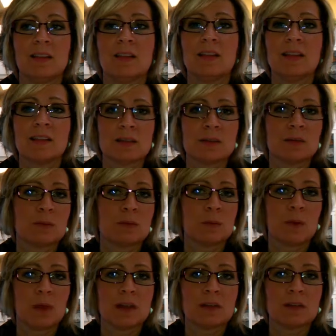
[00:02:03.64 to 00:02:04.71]
this
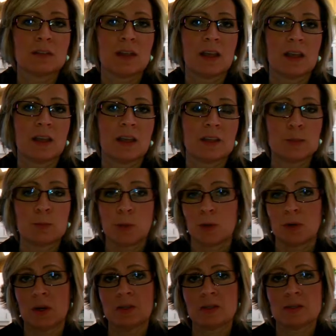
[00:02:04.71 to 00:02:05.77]
was an
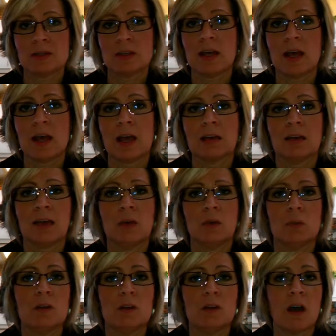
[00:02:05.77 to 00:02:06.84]
experience that I
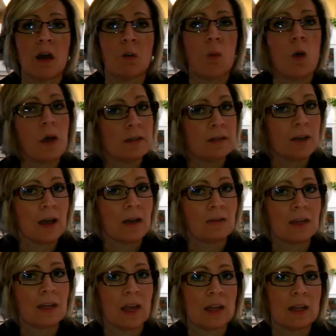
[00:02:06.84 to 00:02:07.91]
would not want to have
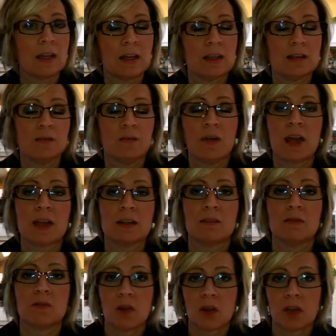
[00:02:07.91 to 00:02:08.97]
again, and in fact,
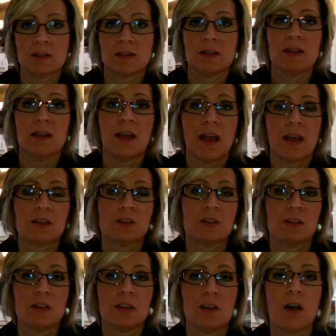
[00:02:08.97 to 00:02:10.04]
have not
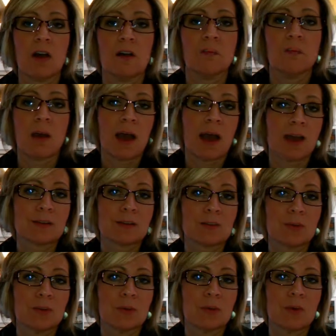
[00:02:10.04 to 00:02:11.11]
actually gone back
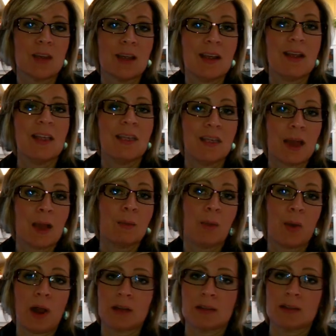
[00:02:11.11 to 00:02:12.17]
to that
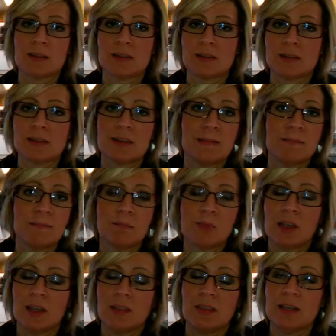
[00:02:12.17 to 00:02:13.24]
practice.
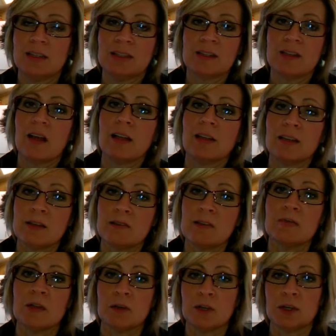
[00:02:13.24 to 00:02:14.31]
They did not leave a
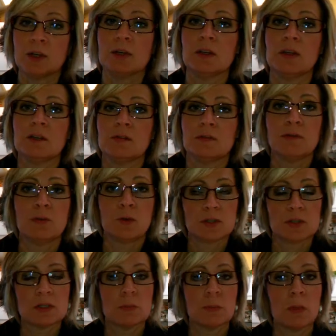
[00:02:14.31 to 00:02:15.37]
very good
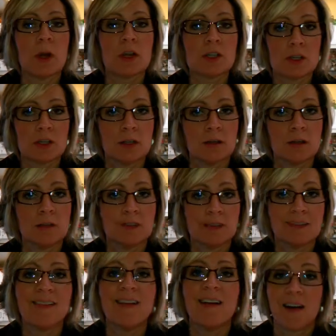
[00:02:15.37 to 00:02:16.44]
first impression
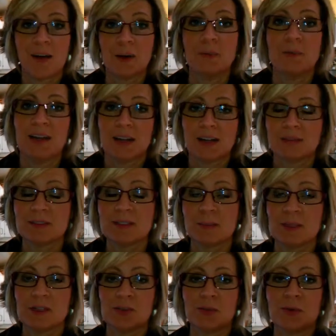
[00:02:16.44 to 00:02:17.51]
on me, to
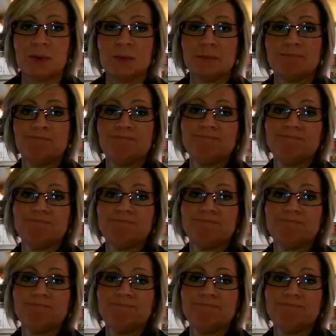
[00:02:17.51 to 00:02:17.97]
be sure.